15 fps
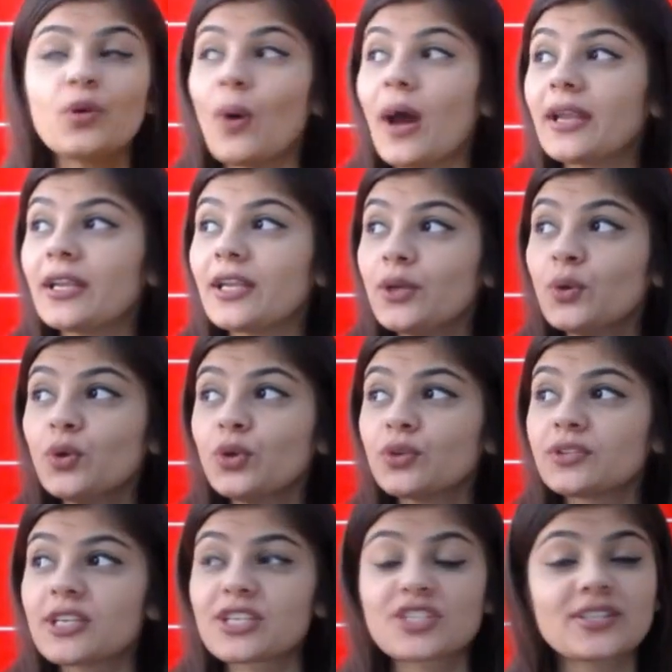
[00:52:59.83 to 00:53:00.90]
are new to
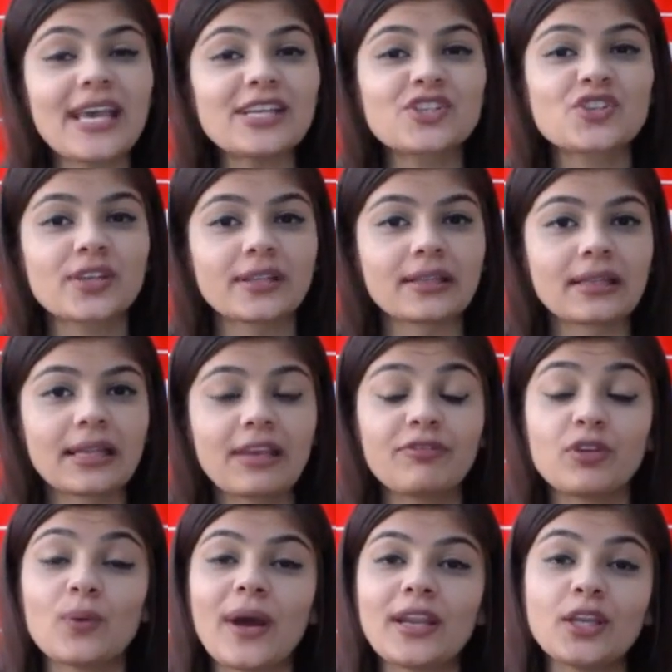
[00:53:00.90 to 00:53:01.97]
this session,
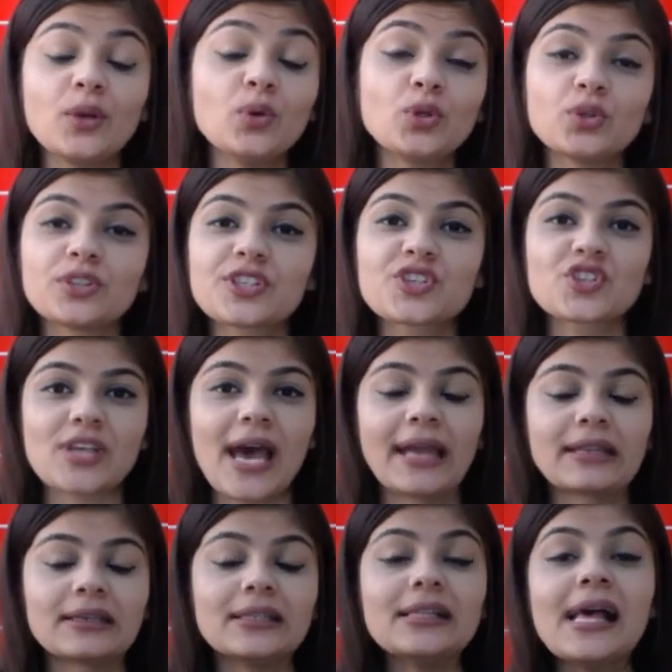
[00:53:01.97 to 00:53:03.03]
if you are new to this
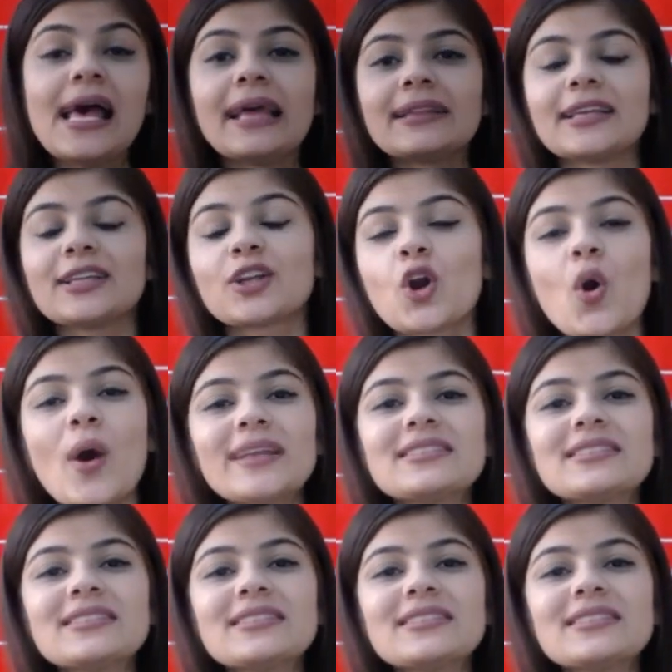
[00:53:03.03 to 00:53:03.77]
channel, then go and